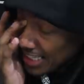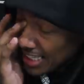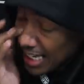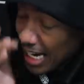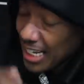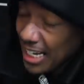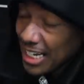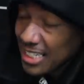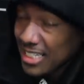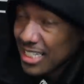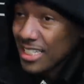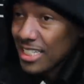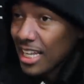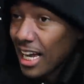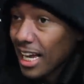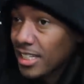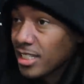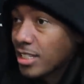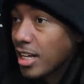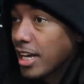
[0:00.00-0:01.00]
Now nah, that's different. just
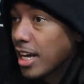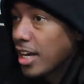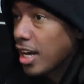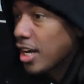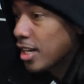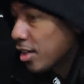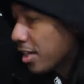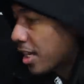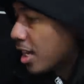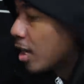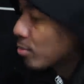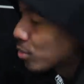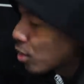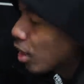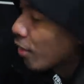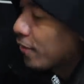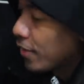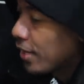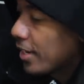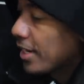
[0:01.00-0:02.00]
like it, it, comes
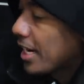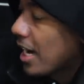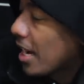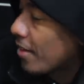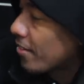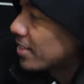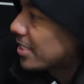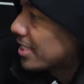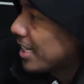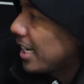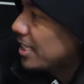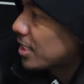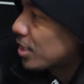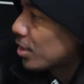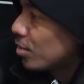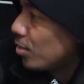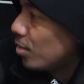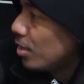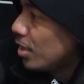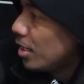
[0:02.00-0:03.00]
off very
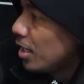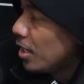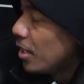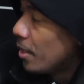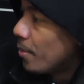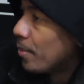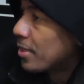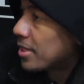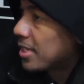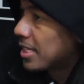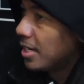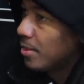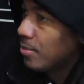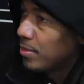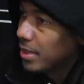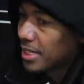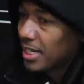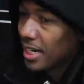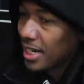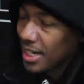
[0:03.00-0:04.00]
conversational. Yeah. But then
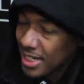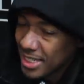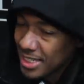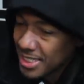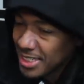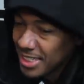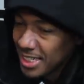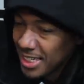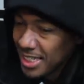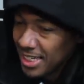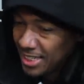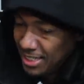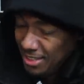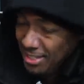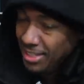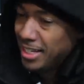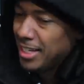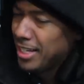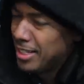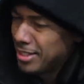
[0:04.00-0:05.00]
because
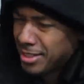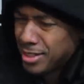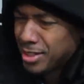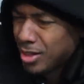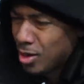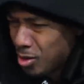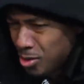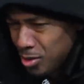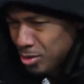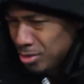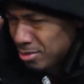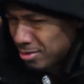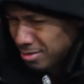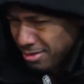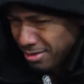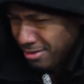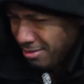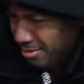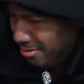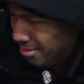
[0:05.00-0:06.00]
it's so
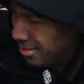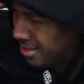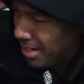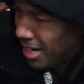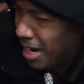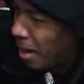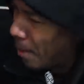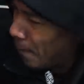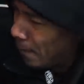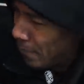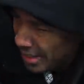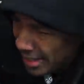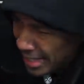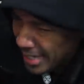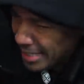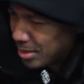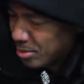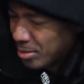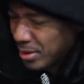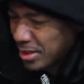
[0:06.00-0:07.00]

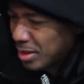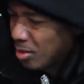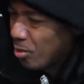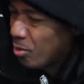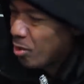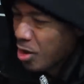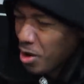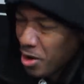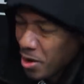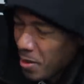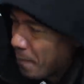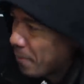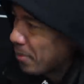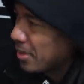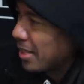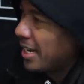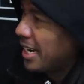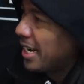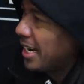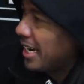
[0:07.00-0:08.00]
complex with the
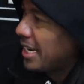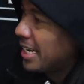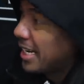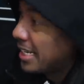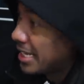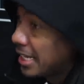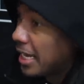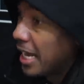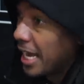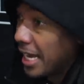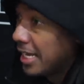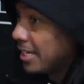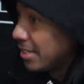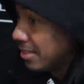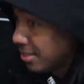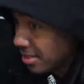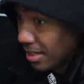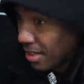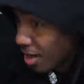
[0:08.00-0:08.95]
wordplay and, right, right. and